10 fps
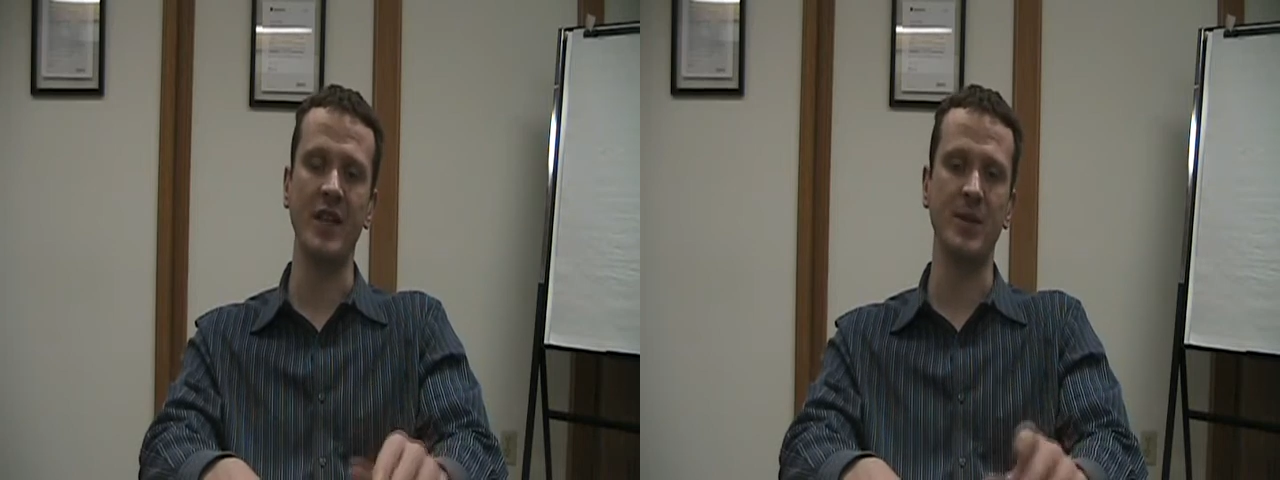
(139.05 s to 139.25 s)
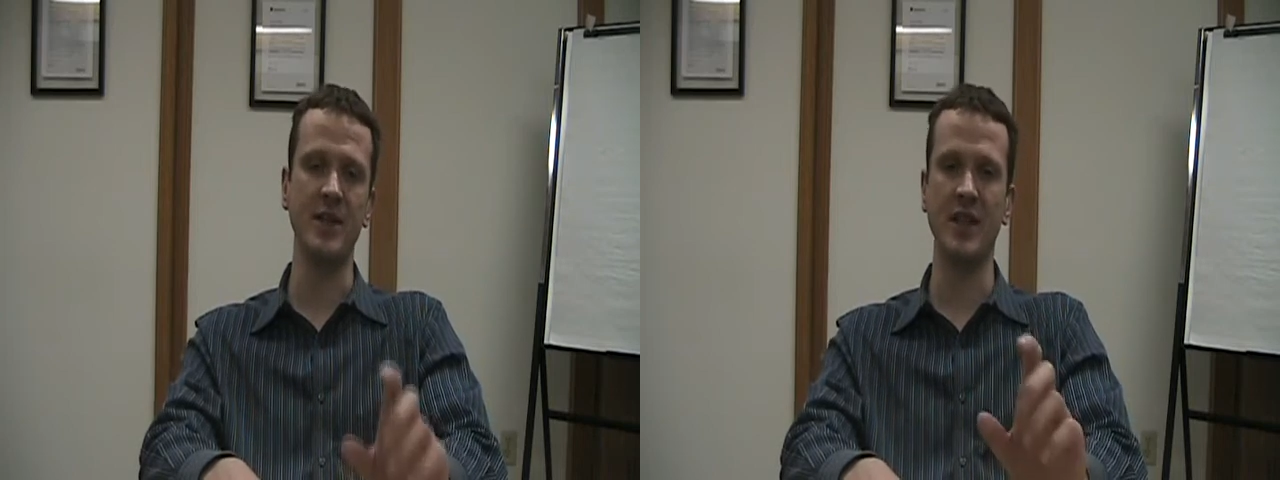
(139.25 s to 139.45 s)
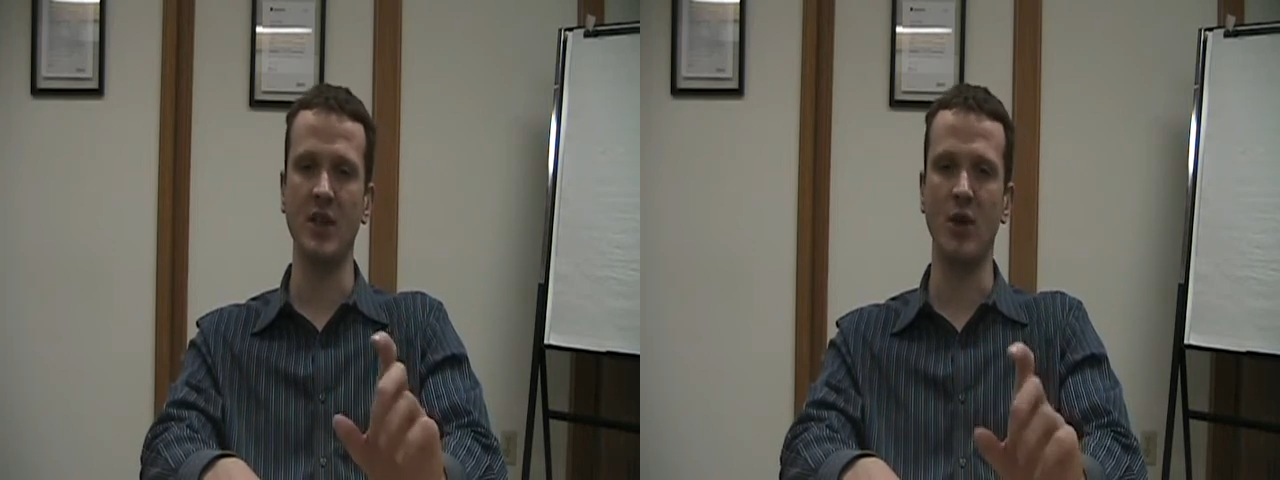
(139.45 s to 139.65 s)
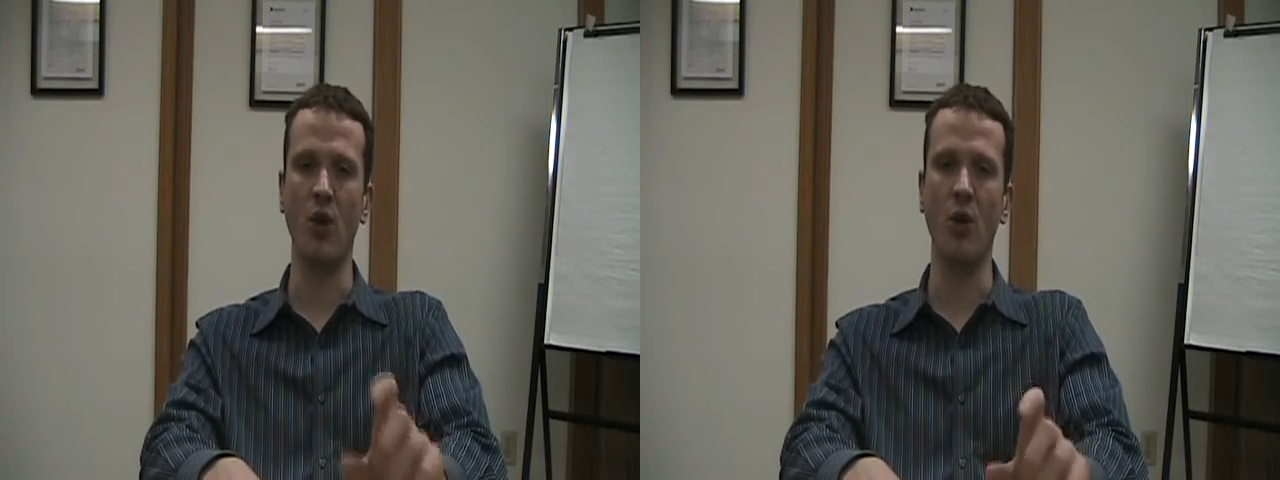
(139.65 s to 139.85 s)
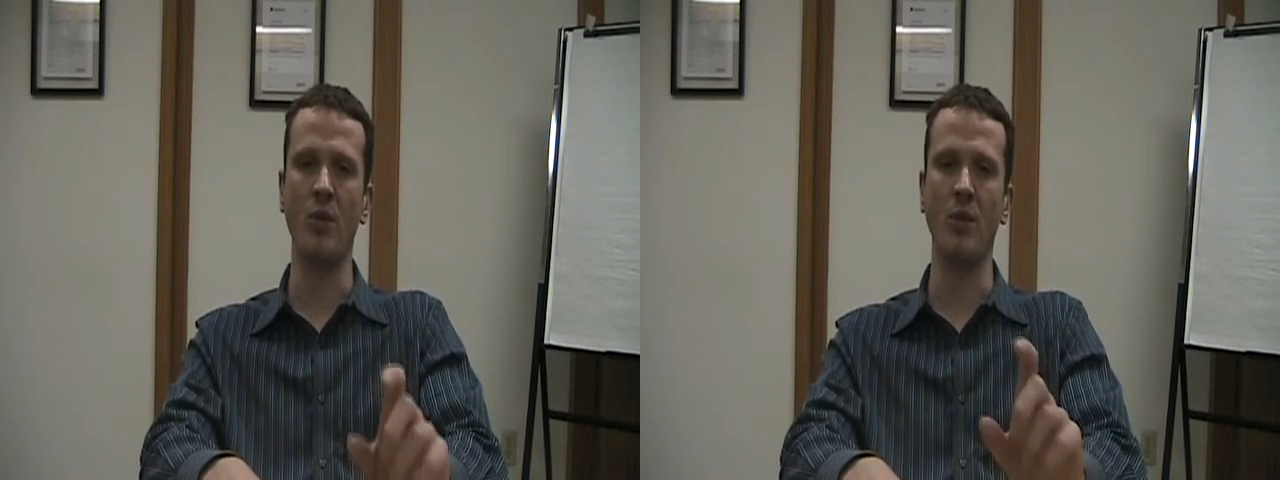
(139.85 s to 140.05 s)
it's best to get your
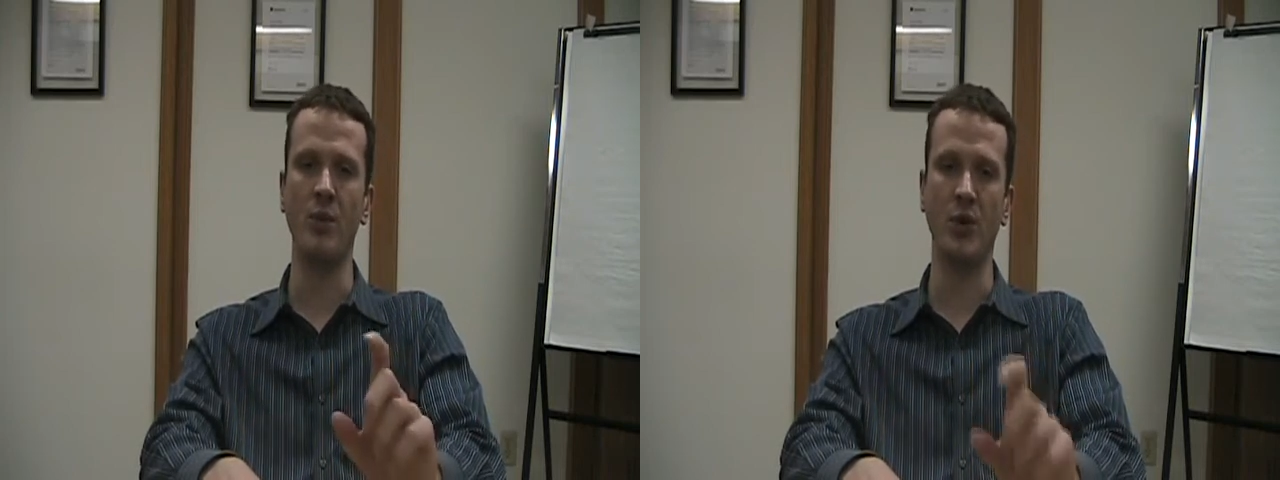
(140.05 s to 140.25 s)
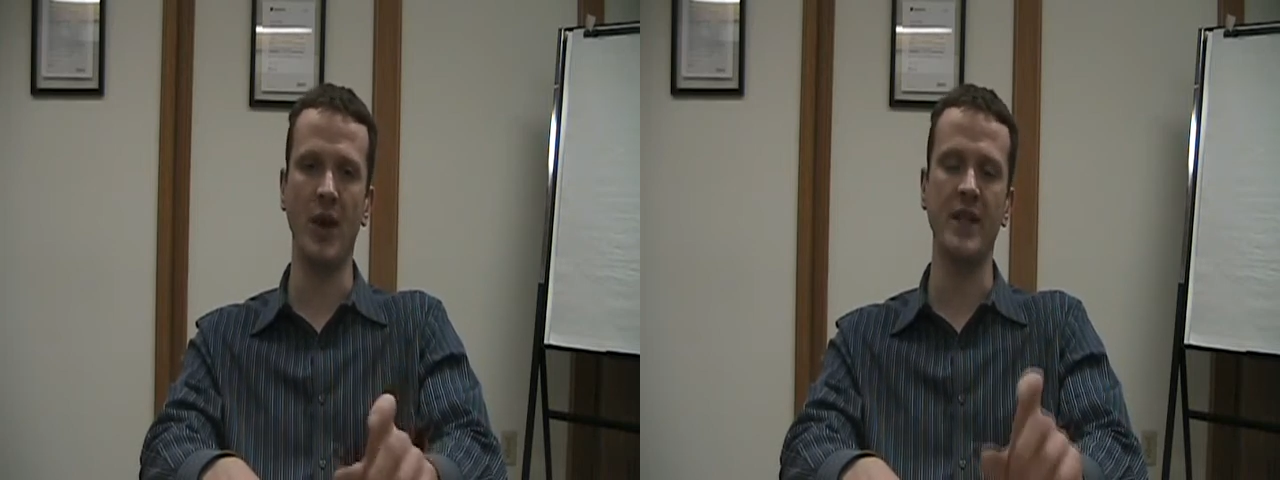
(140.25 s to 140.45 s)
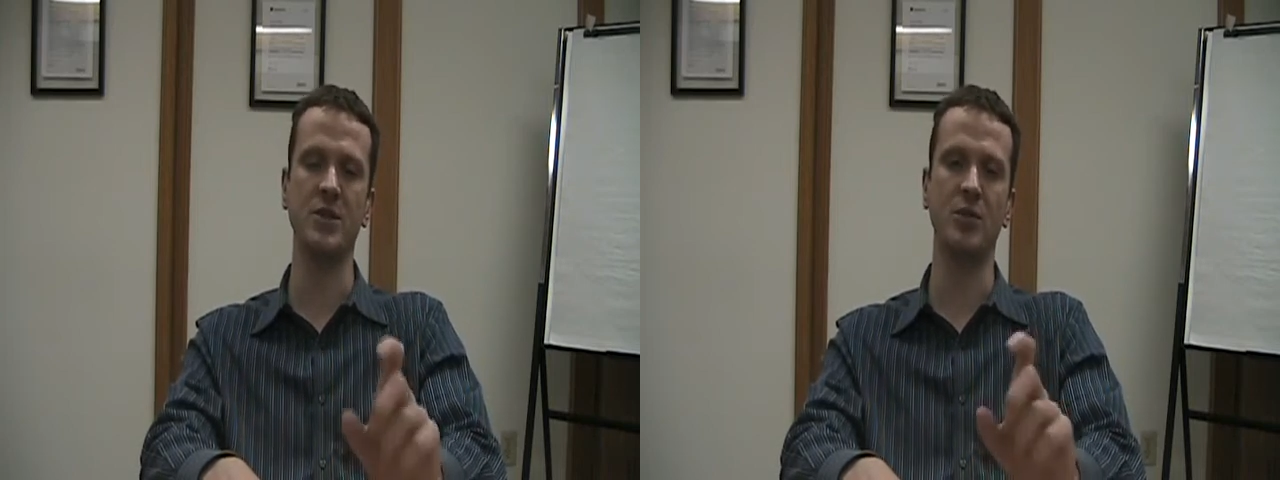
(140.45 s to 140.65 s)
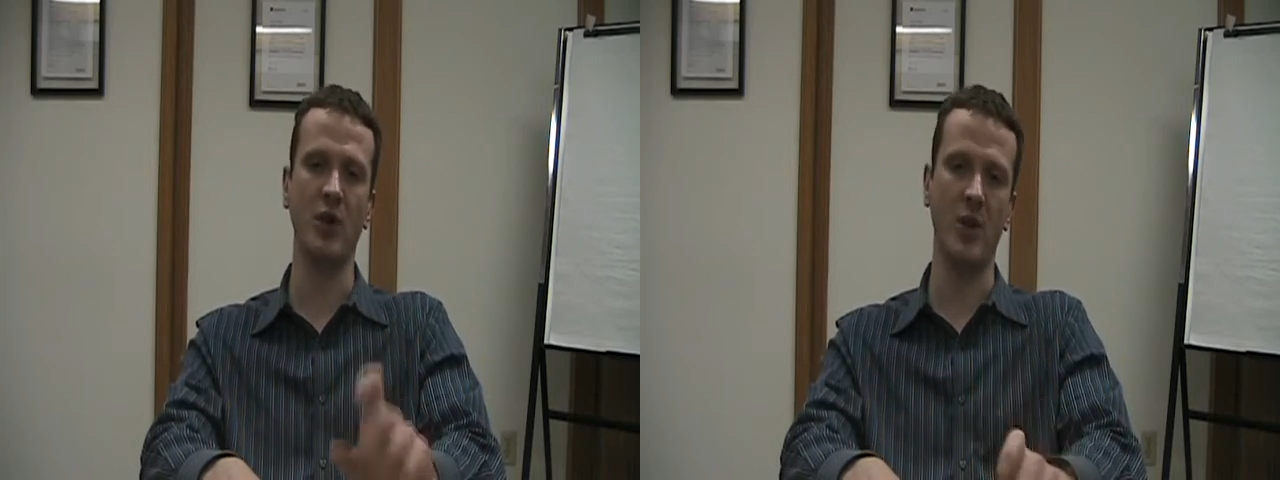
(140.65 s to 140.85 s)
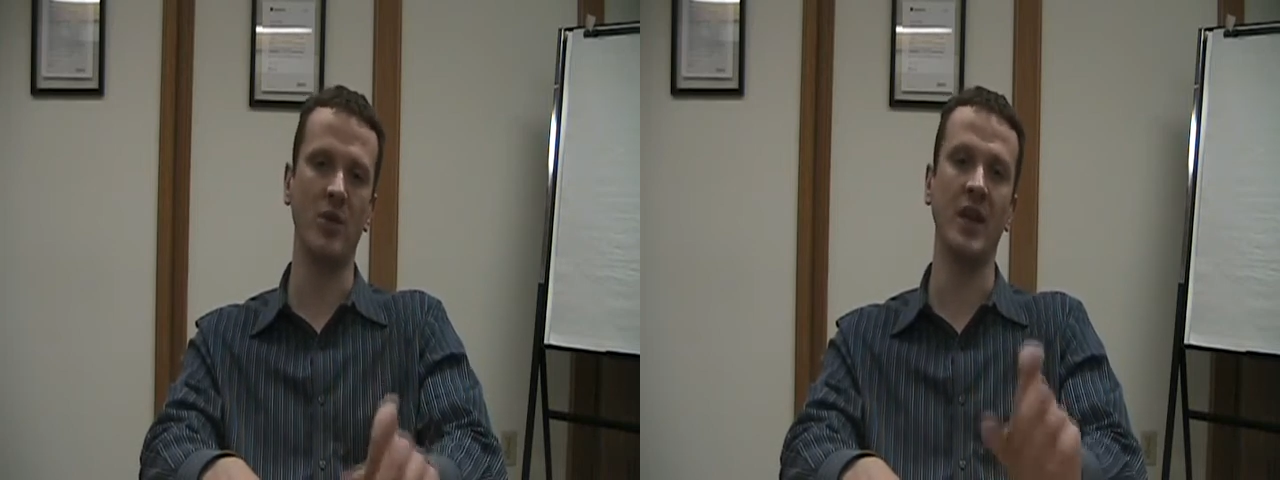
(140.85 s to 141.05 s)
home priced
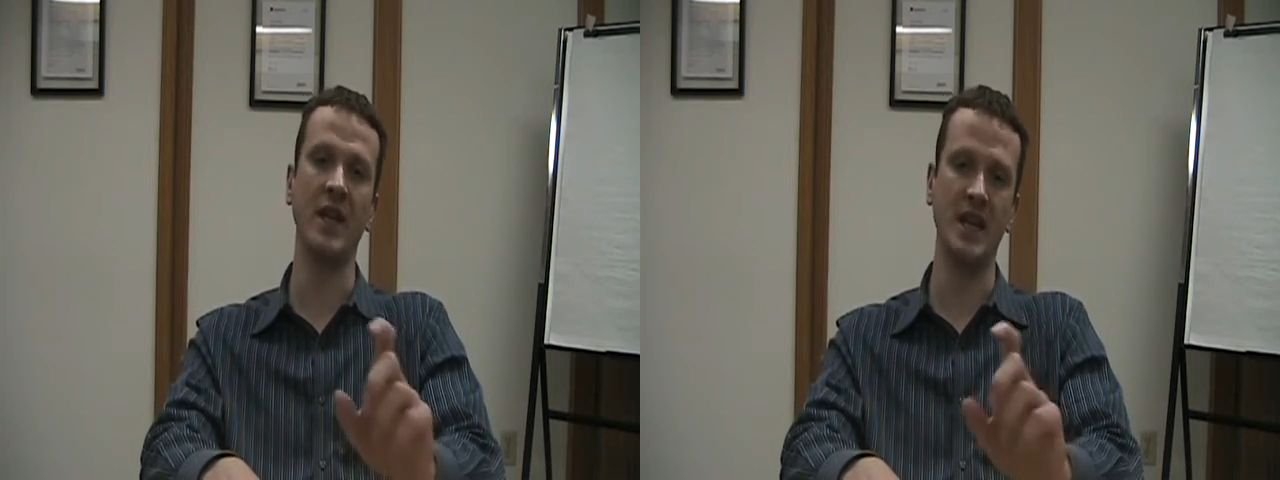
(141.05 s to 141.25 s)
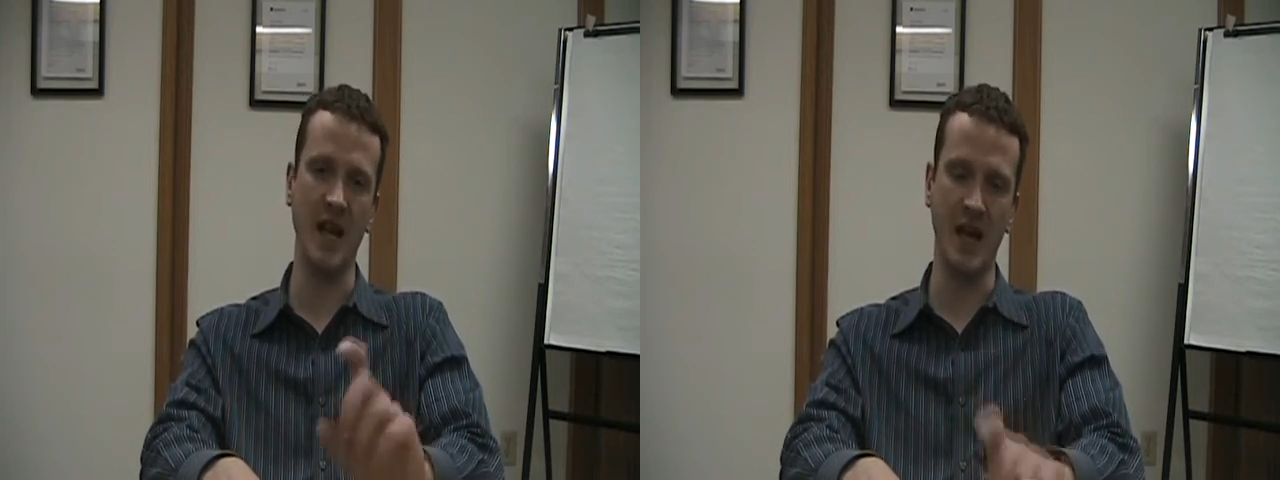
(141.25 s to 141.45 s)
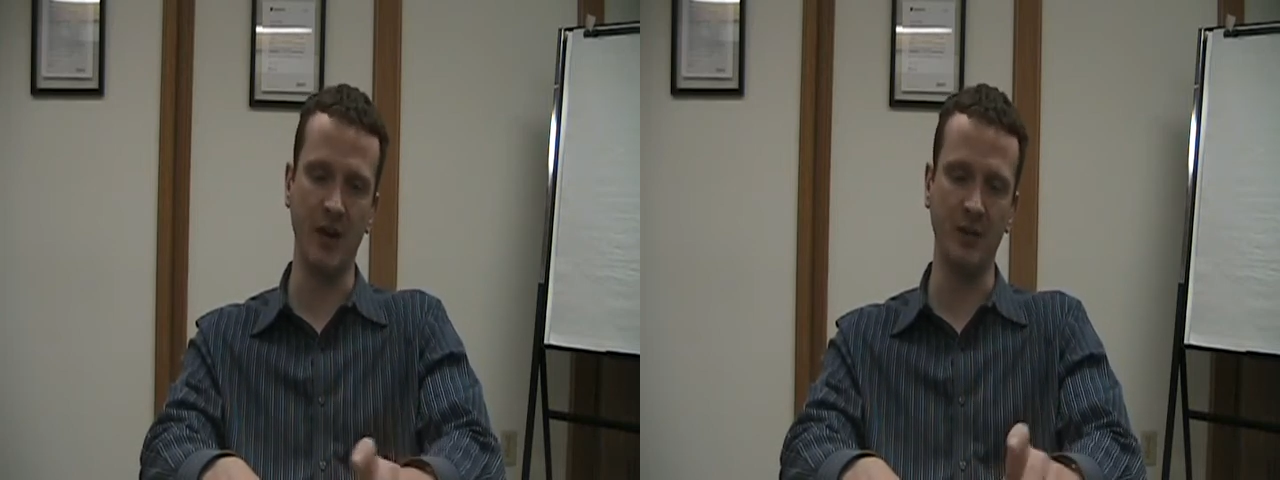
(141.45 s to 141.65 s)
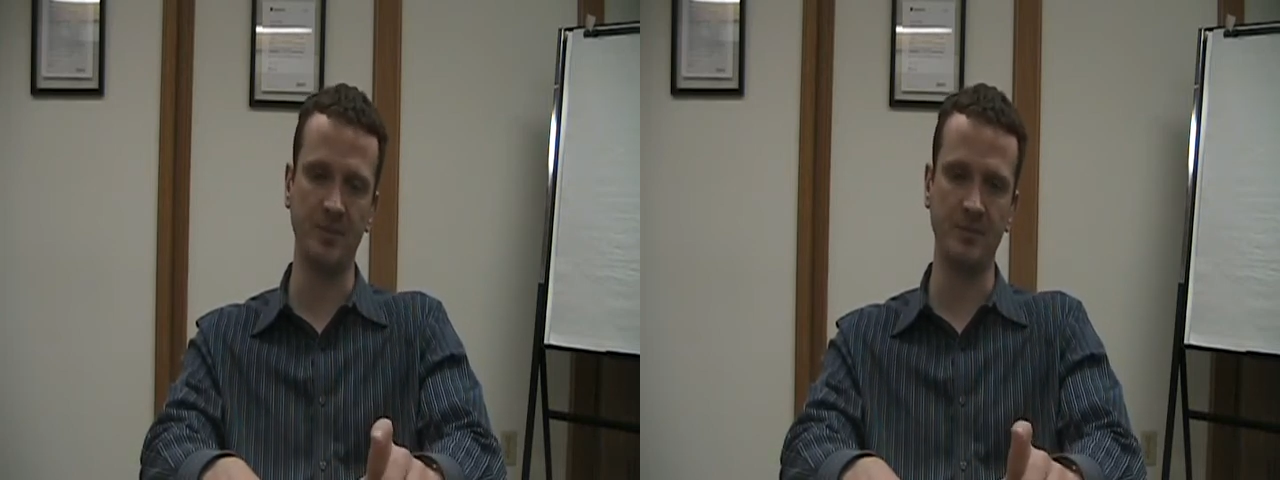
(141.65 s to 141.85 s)
properly now.